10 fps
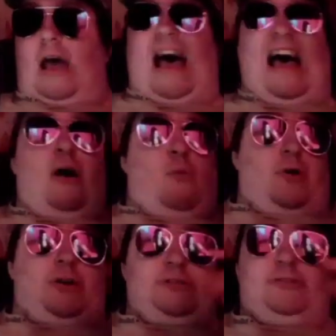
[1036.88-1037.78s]
Ow!
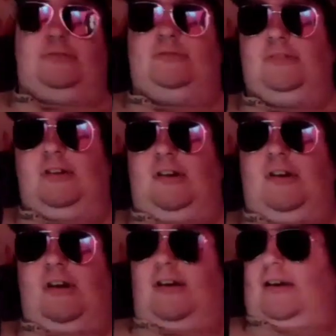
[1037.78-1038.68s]

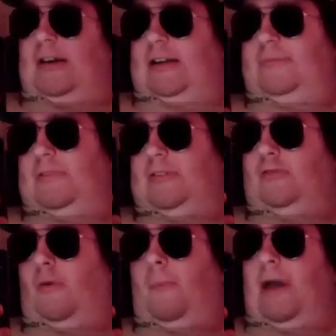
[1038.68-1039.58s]
If you
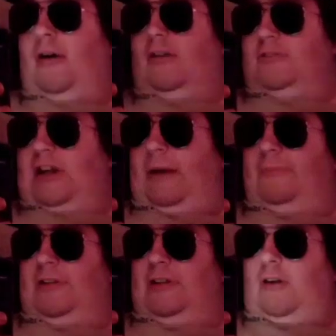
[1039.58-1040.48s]
could pick on
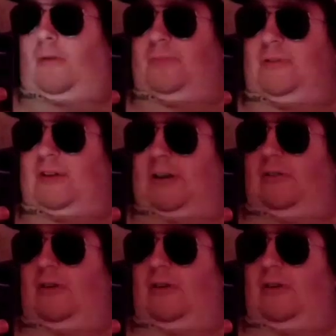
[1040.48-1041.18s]
MC Thompson, don't you?